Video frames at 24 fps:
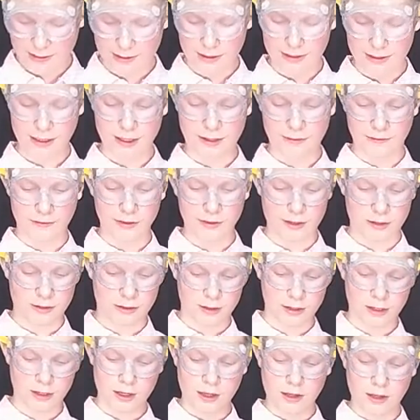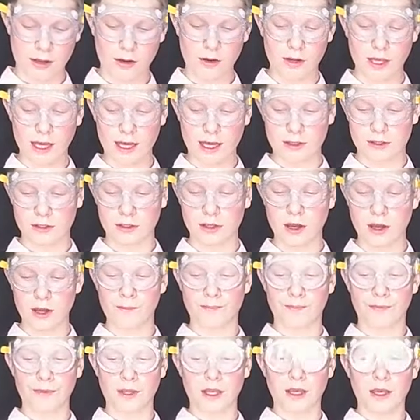It's like a fish. Okay,
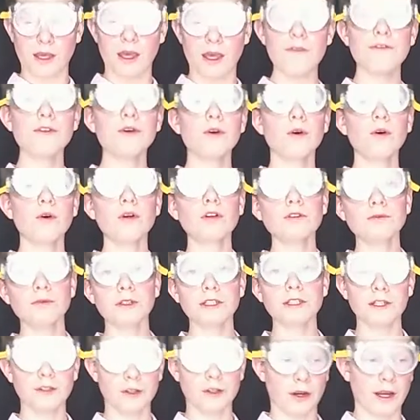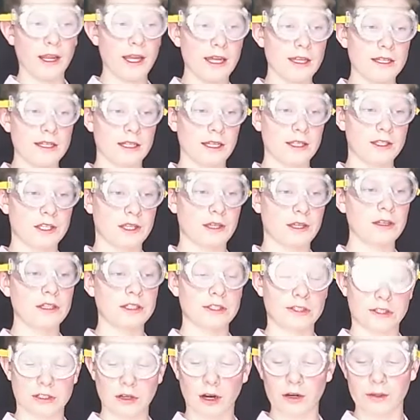so if you hold one in your hand, it's going to
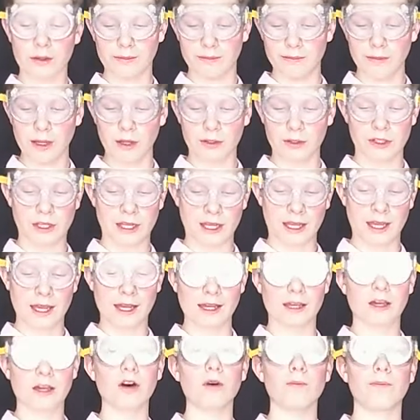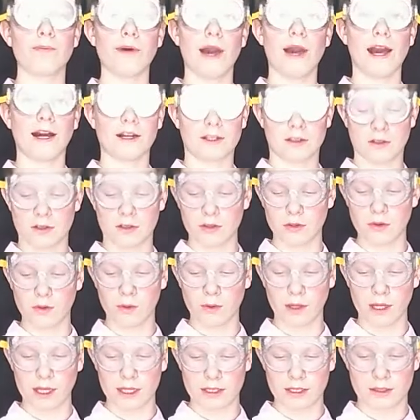start melting and go back
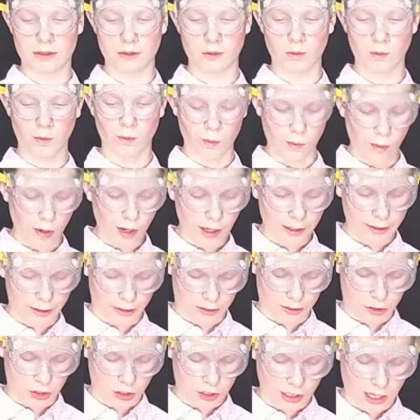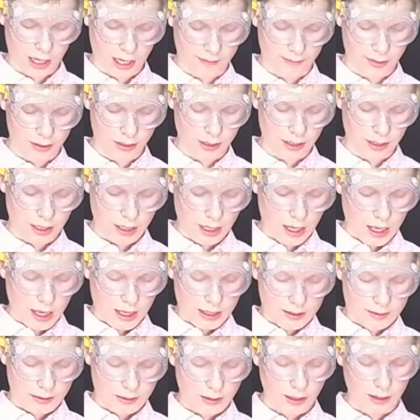to its water state.
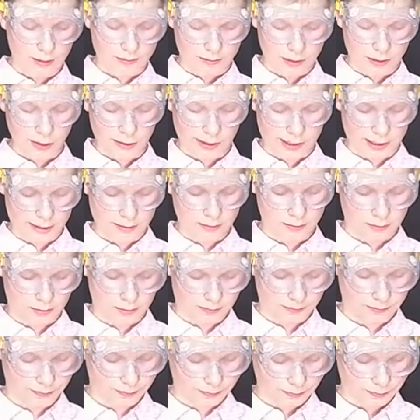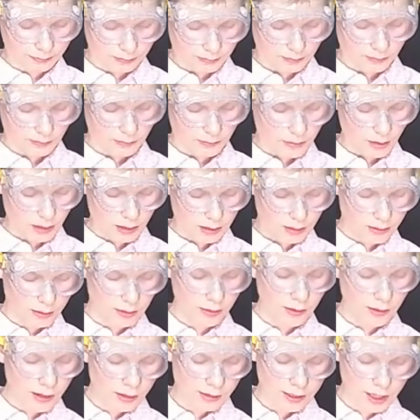Oh, there we go.
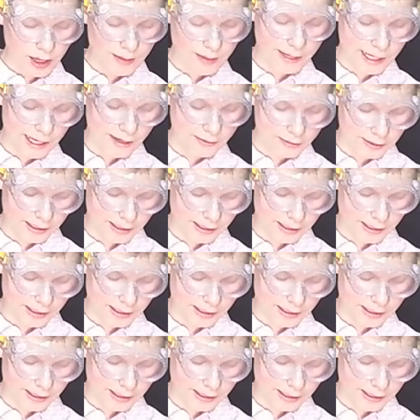They're all coming out